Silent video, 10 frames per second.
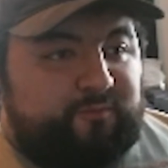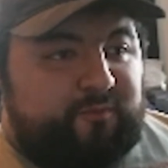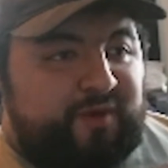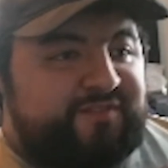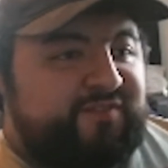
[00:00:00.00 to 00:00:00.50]

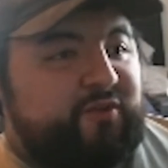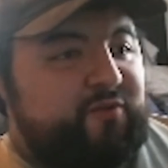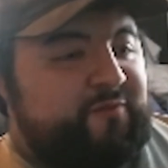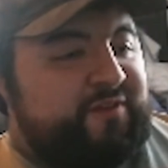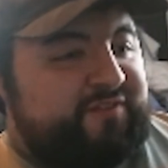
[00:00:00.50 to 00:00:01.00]
What's
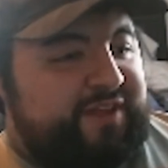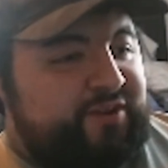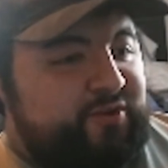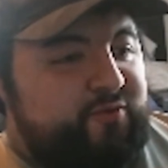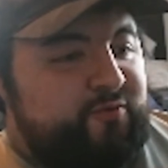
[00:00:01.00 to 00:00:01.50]
Yuffie's,
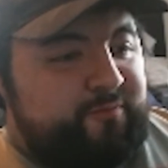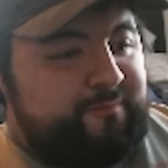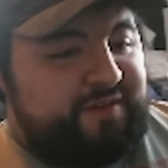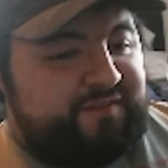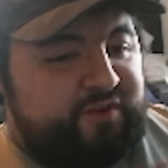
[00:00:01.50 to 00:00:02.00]
like, new
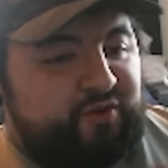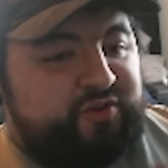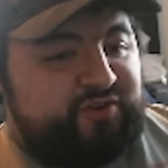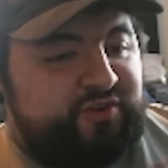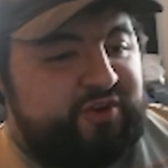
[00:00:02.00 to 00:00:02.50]
mission
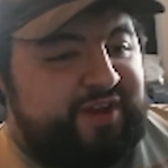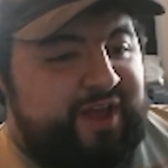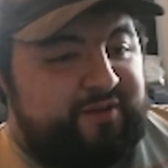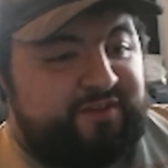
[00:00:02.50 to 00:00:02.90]
or journey now?